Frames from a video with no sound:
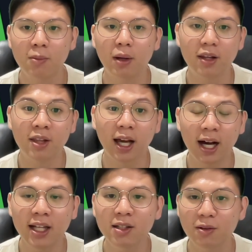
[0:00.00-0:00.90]
but there
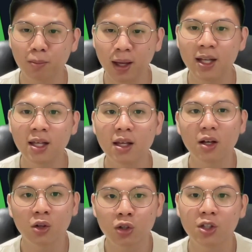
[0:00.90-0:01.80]
aren't many
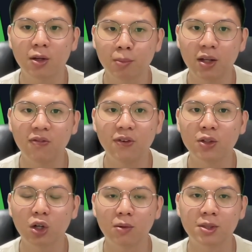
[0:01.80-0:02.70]
good
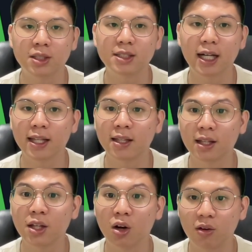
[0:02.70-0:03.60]
midfield options other
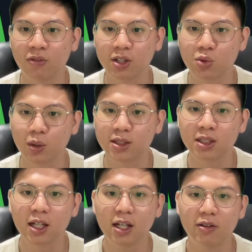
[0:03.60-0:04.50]
than the obvious ones,
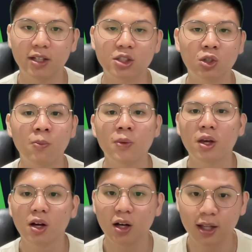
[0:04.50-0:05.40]
right? So
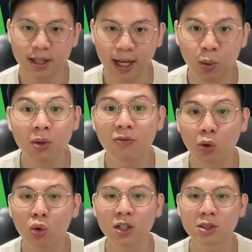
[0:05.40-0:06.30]
I would
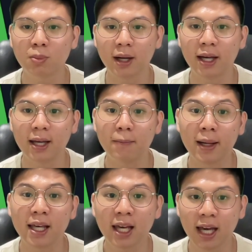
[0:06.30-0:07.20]
focus
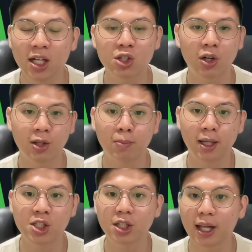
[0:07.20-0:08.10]
my cash or the
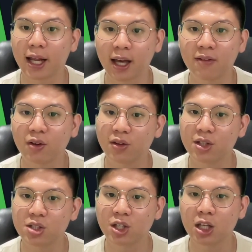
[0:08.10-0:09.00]
budget that I have on
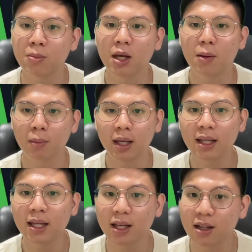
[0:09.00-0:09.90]
this team
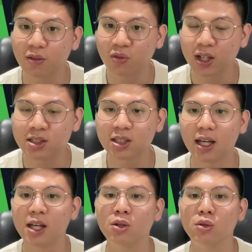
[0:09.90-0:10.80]
mainly in defense
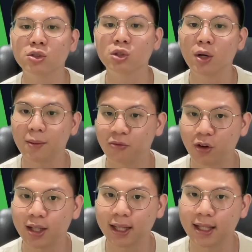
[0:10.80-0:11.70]
and also up
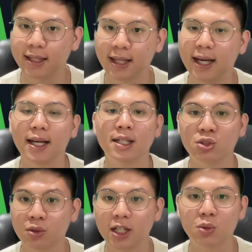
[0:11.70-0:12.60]
front in attack, as
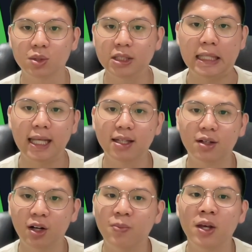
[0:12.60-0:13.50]
you guys will see later
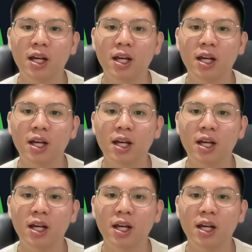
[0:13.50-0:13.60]
on.